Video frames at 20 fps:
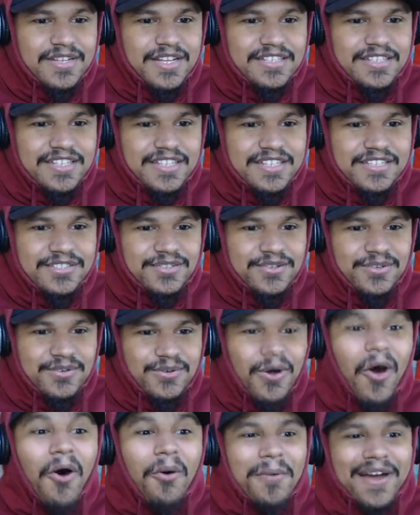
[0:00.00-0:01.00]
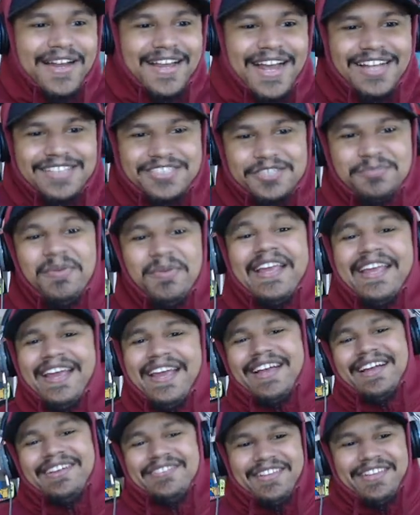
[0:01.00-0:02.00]
I think it's cool. Oh my god,
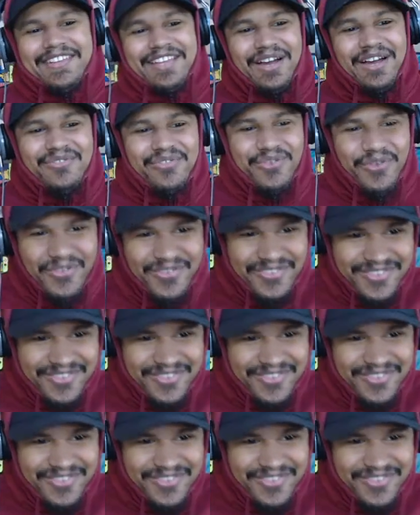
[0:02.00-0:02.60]
speaking of the devil.